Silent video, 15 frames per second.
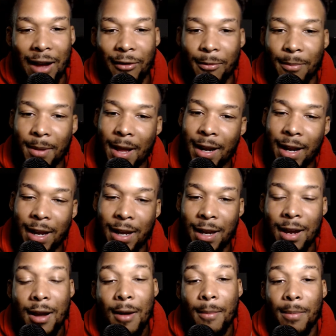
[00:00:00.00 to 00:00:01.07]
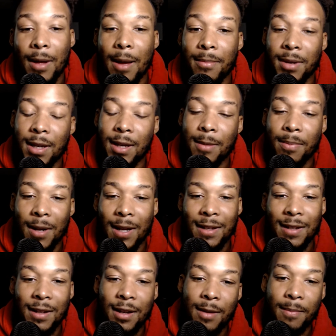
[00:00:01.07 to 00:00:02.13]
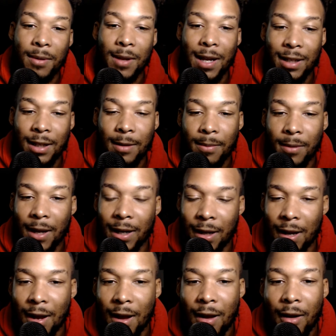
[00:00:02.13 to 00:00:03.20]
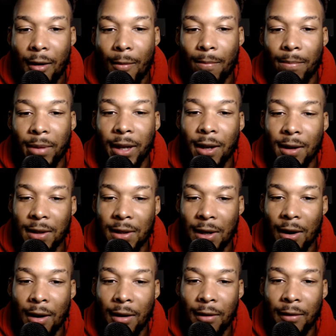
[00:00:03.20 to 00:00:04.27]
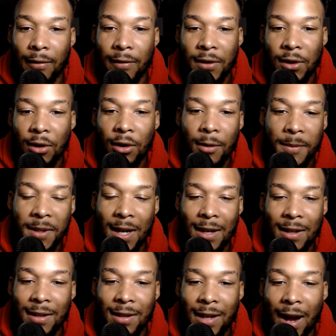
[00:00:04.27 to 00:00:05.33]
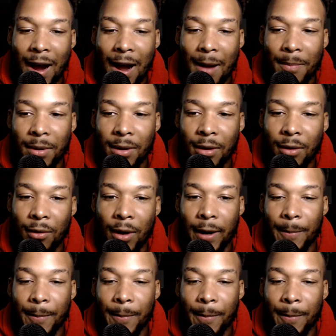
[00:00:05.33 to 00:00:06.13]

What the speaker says: plan A, plan B, plan C, plan D, plan E because of circumstances that happen, right?